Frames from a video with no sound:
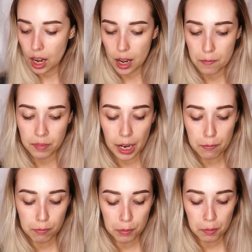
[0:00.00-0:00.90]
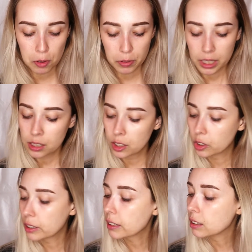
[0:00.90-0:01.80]
I remember reading the
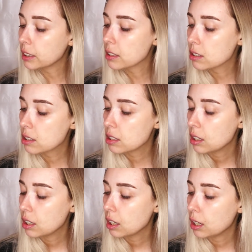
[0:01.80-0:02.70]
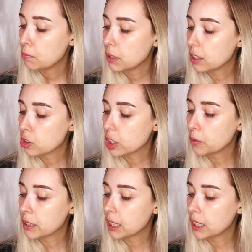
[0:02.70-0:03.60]
ingredient list and being
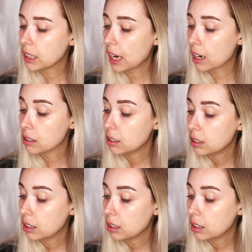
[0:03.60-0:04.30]
chill with it. Yeah,